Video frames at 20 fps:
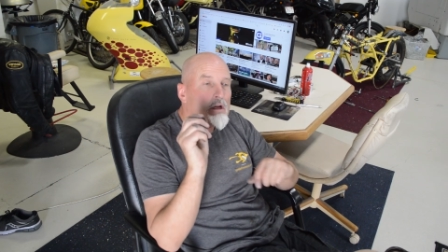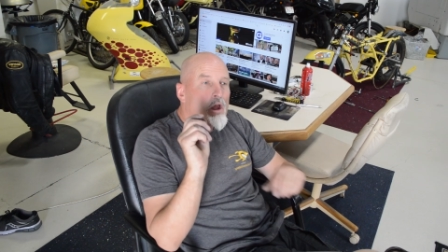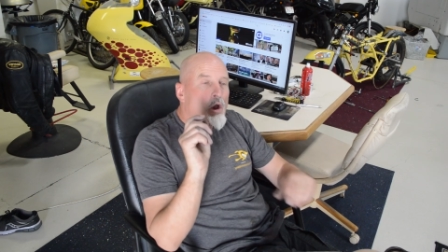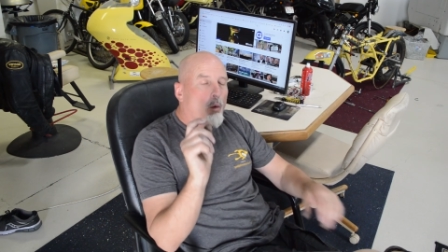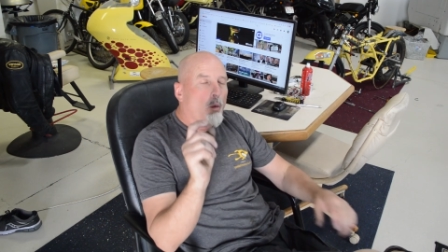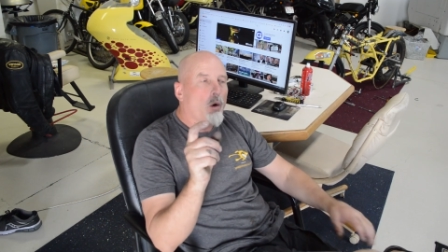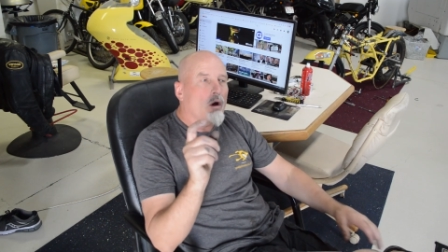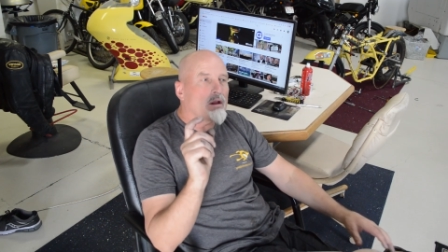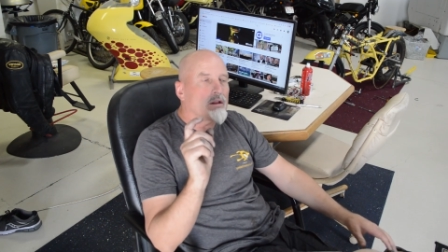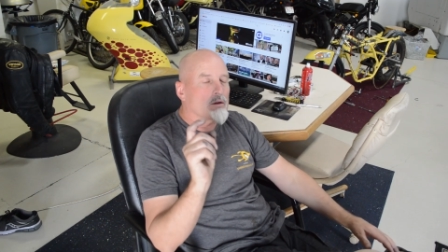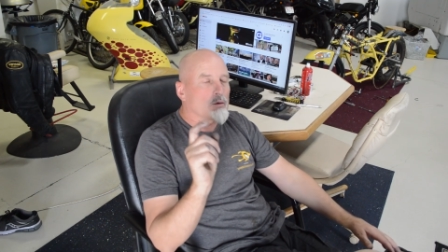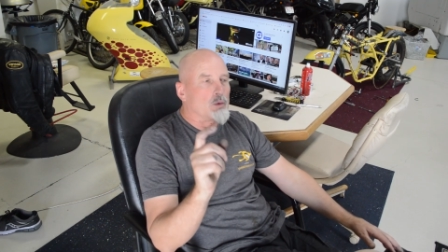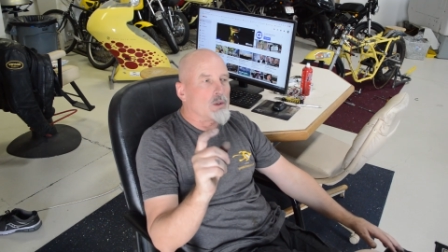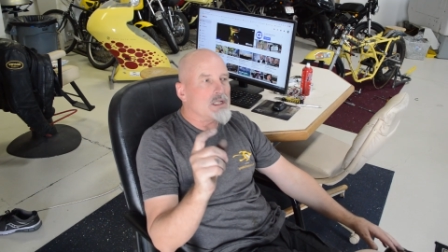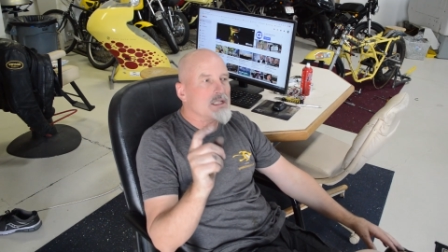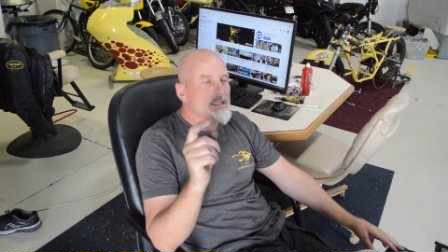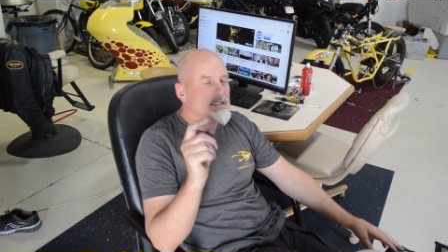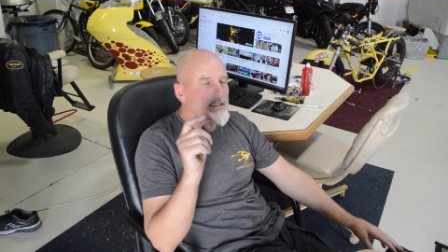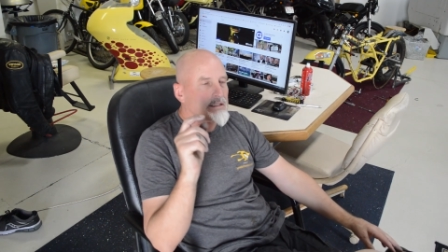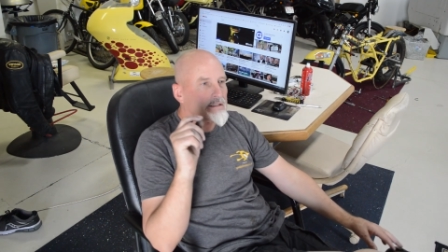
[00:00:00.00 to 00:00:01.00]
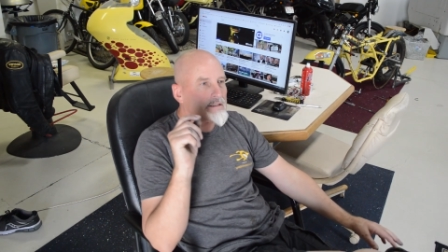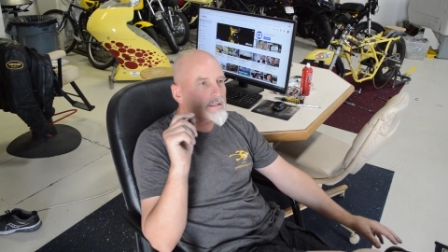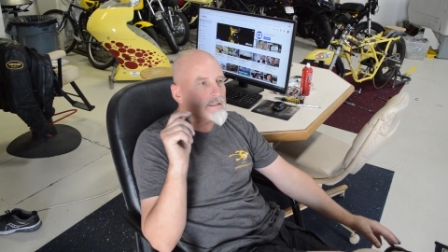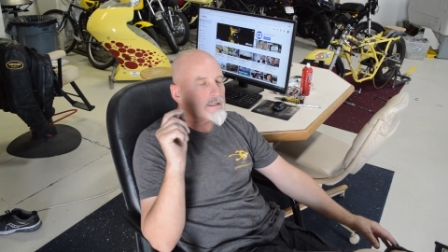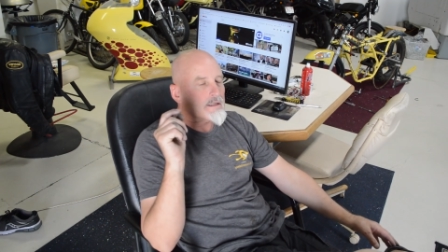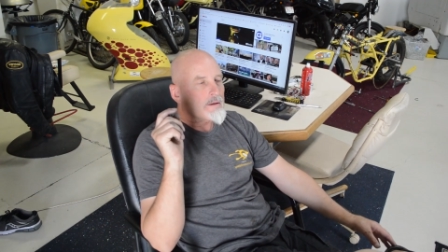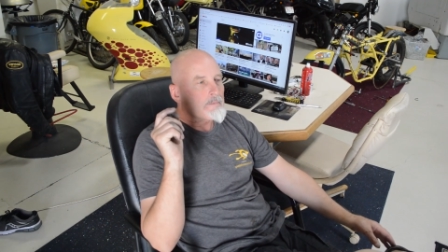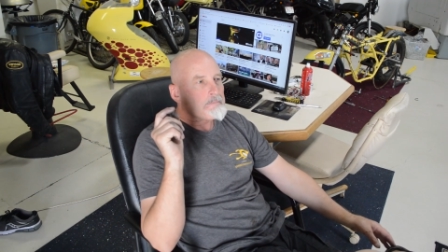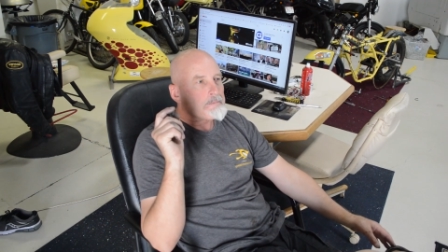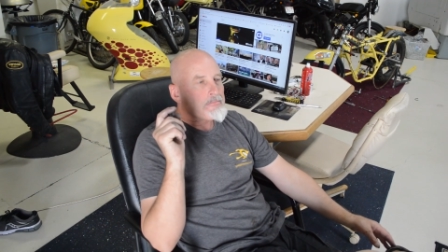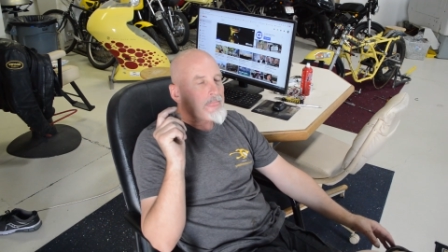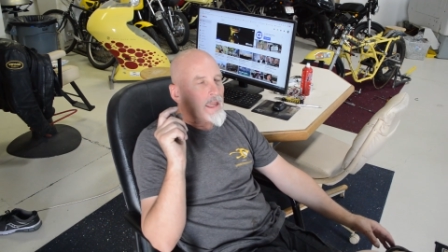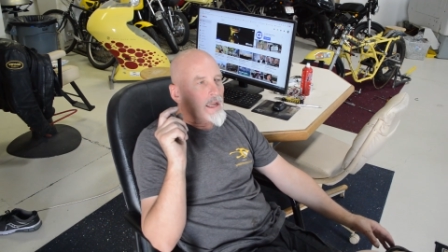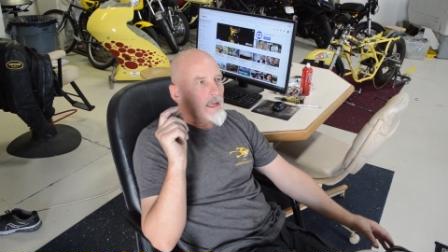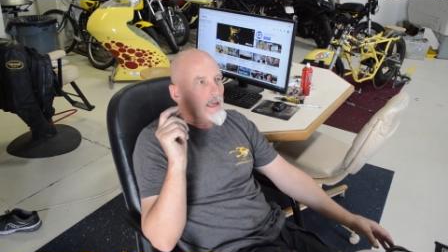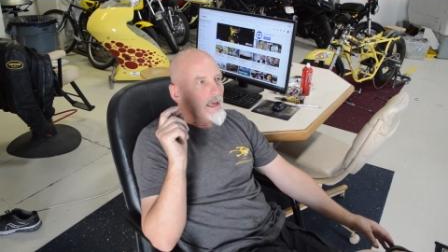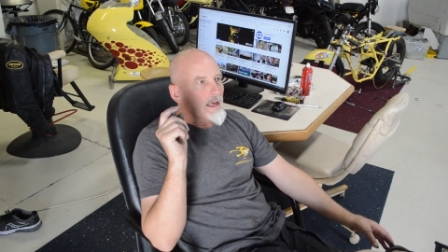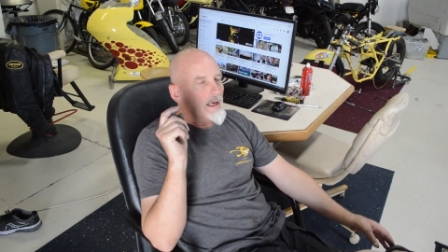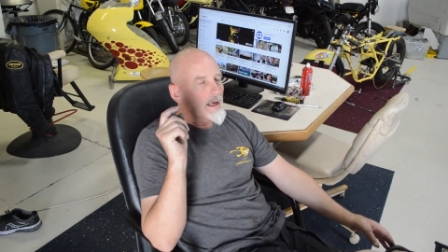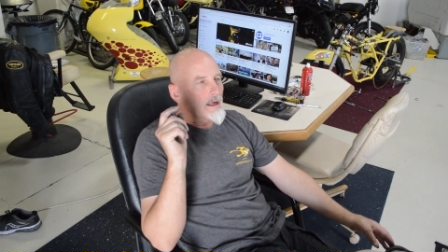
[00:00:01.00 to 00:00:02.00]
One of the reasons
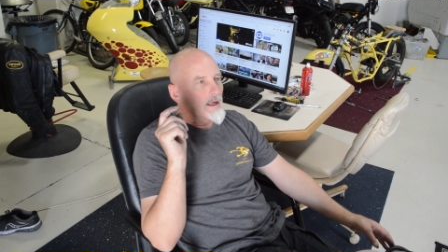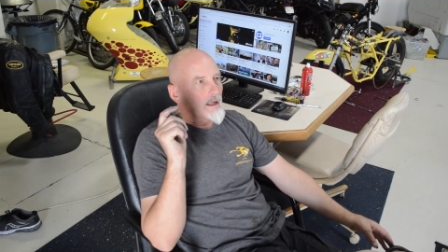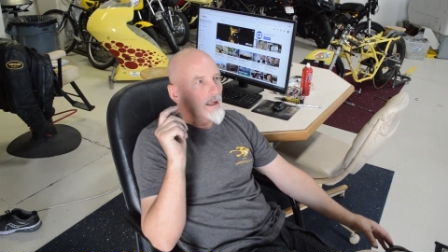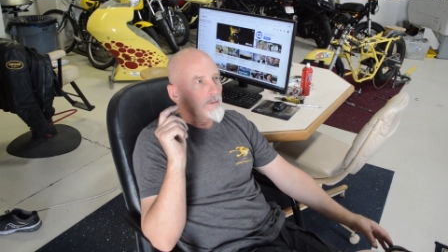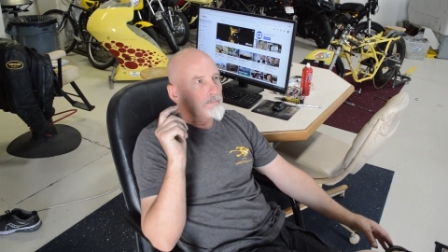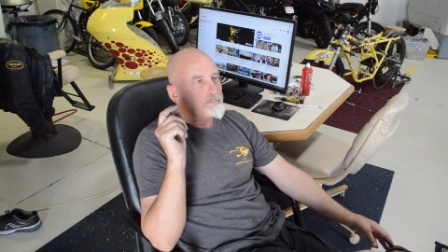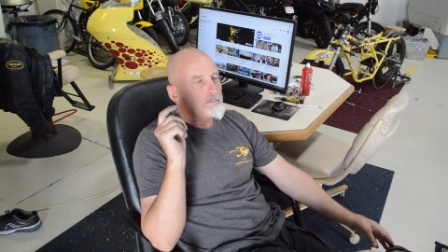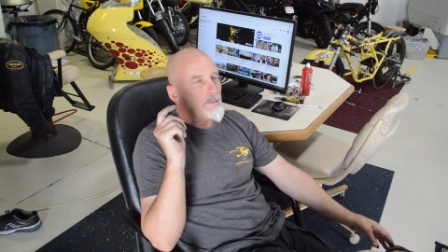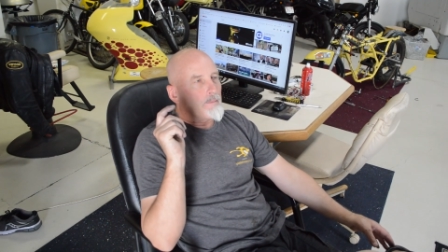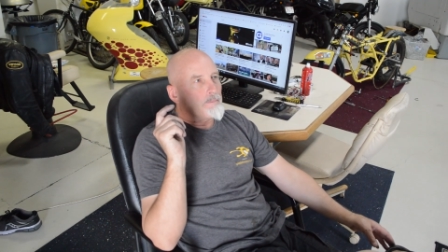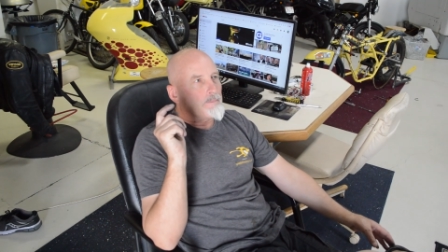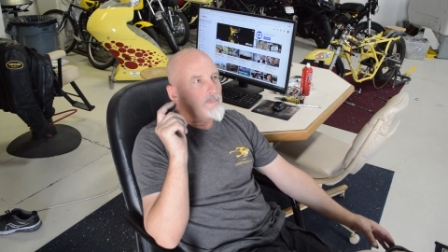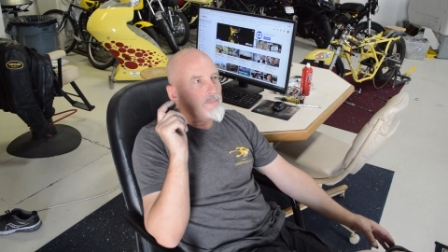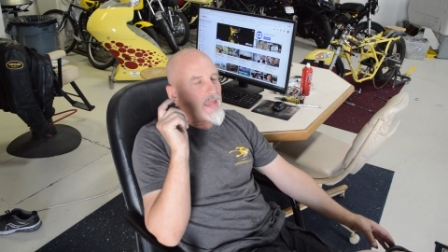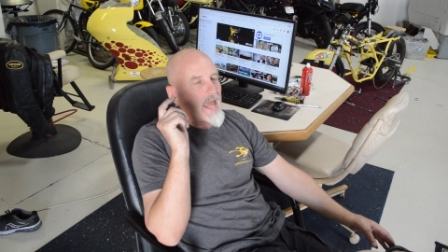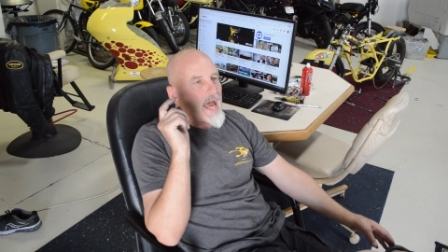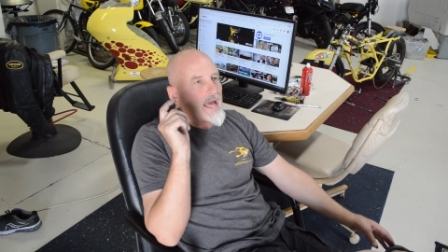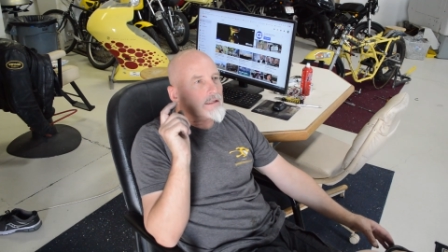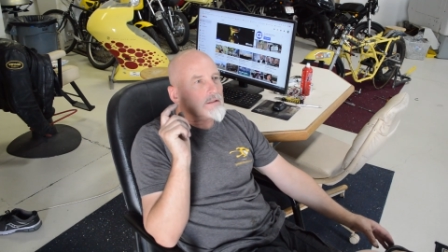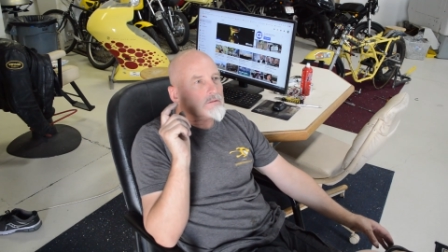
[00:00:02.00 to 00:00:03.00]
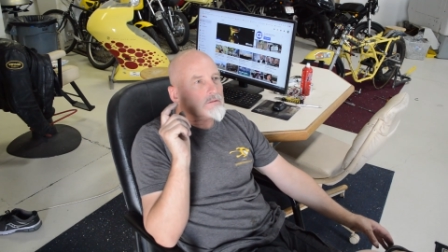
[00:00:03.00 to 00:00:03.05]
that